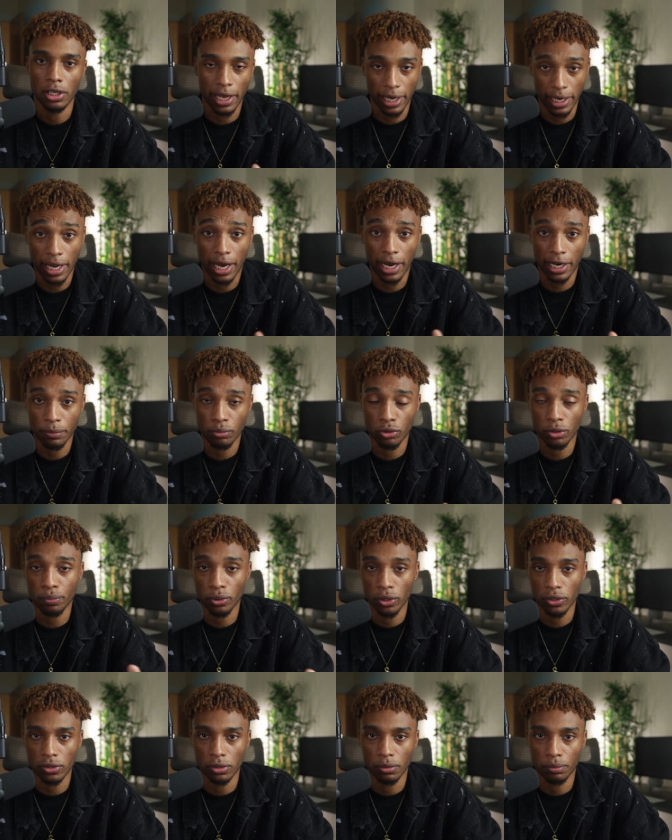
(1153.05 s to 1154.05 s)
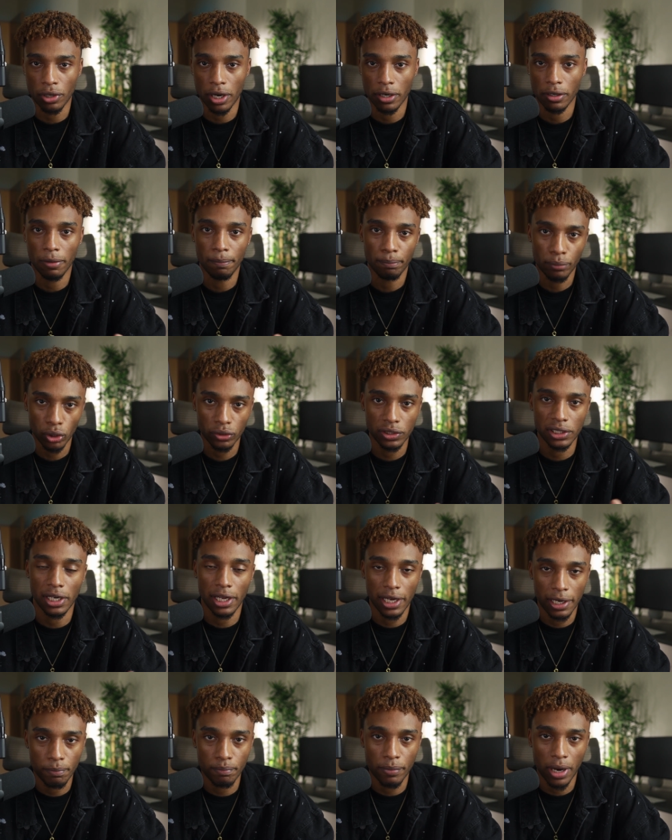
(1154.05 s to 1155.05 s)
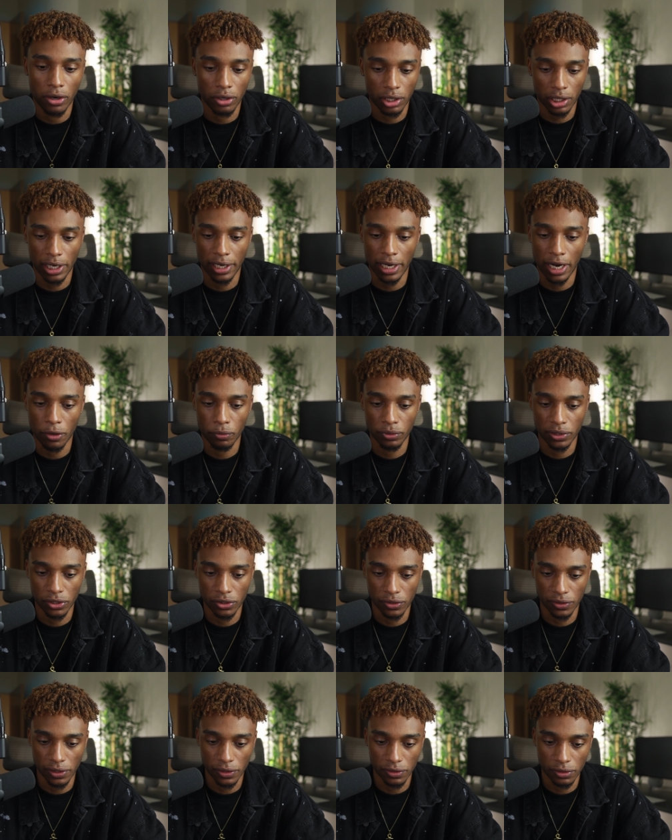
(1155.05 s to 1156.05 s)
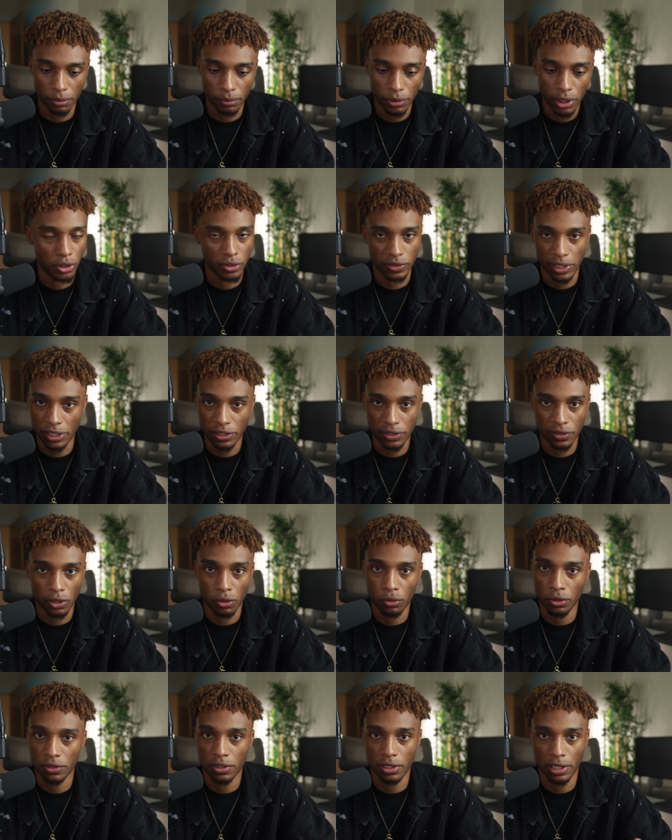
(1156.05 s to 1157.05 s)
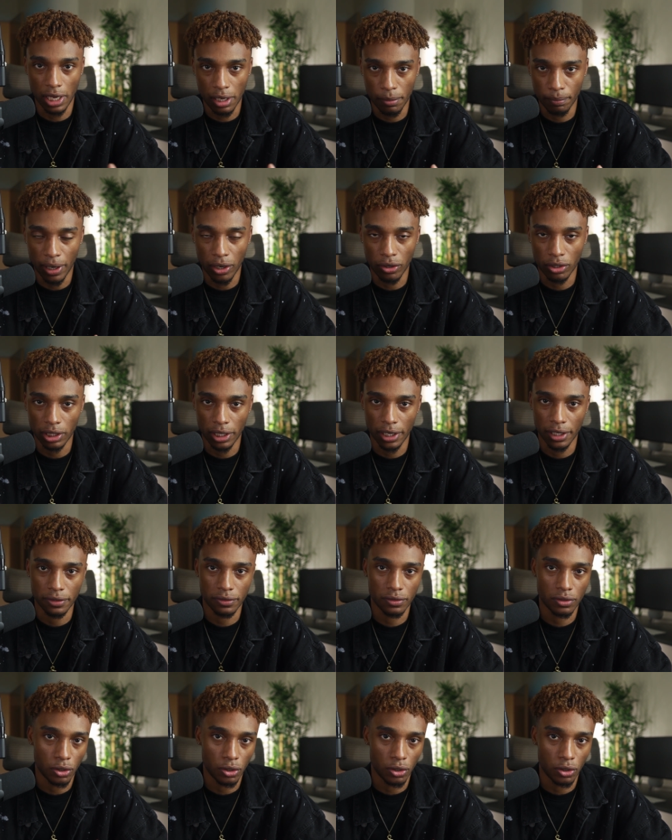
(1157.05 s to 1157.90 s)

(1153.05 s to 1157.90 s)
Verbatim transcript: a hybrid personal brand and building an inbound client acquisition system because agency owners can get inbound clients,